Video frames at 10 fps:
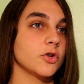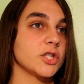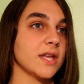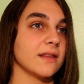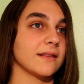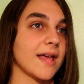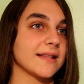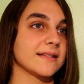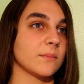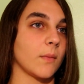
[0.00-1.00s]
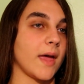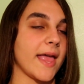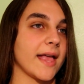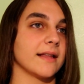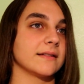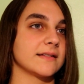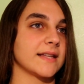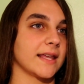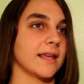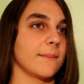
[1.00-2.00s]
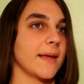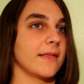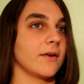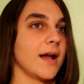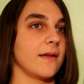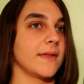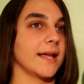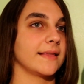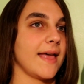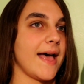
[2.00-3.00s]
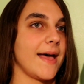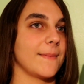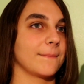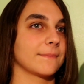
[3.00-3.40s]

shit, that's a hand sticking up out of the ground like that.